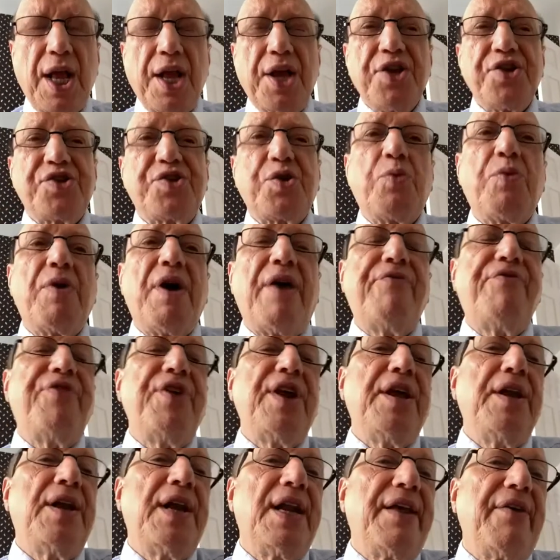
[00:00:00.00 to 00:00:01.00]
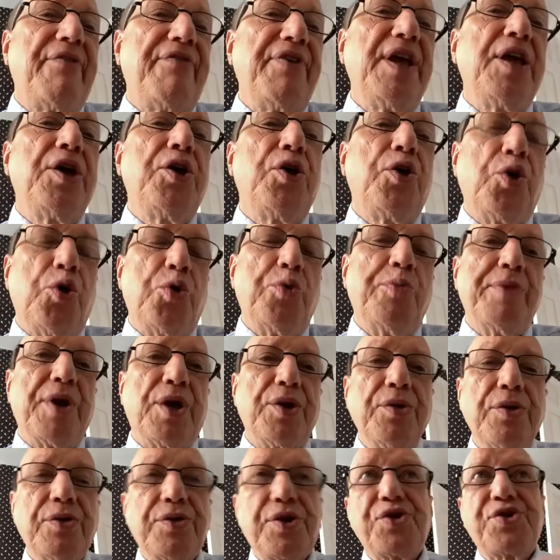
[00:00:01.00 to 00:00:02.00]
So every living
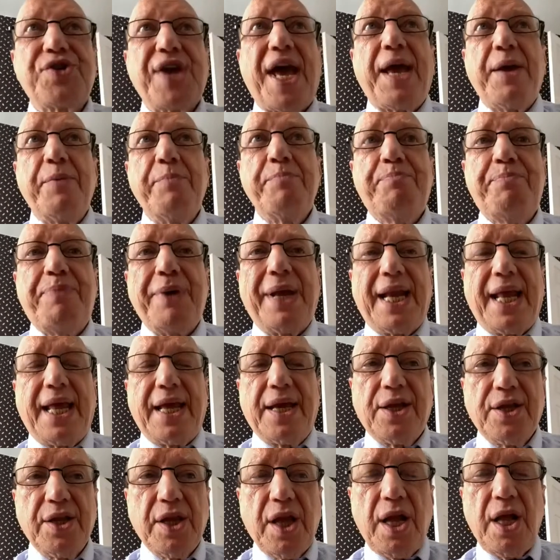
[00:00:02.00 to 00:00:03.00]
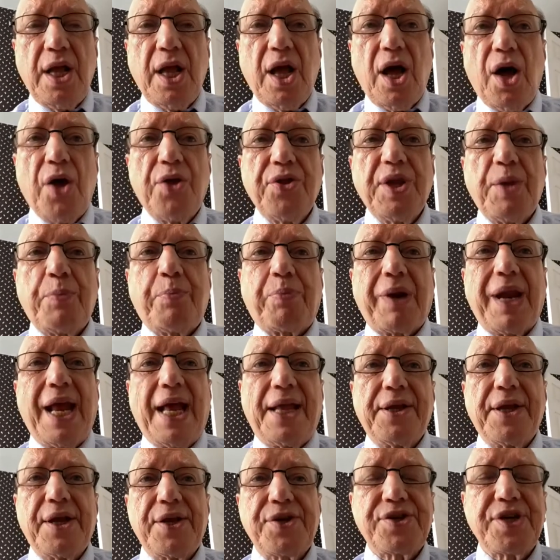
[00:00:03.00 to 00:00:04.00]
human, there's 8 billion on the
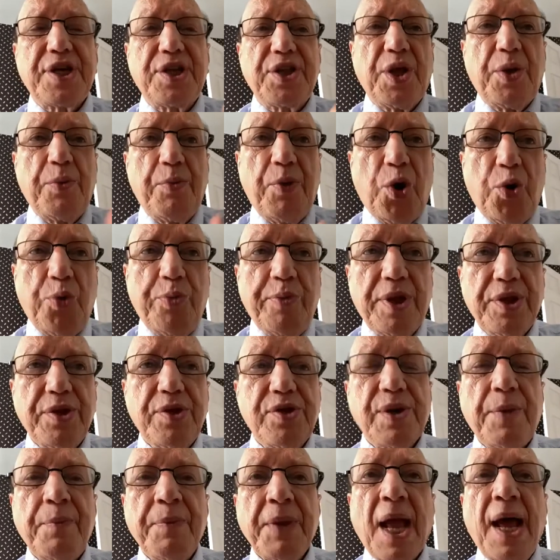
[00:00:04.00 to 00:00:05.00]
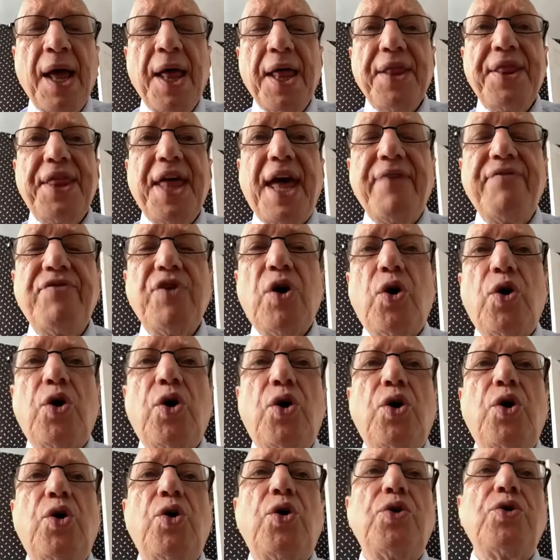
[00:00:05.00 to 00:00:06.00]
planet at the moment, they've
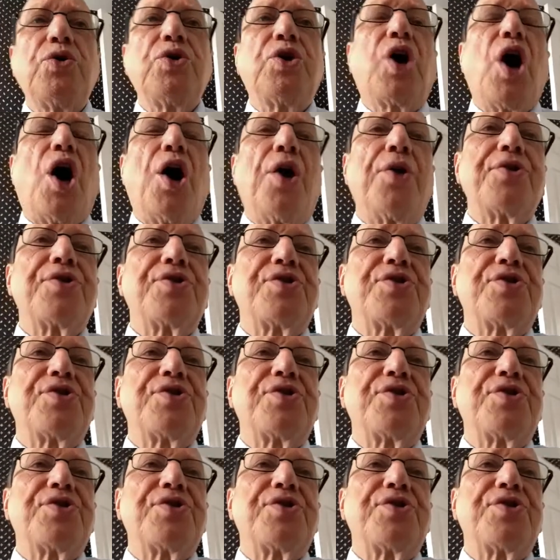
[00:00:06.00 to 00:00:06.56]
all got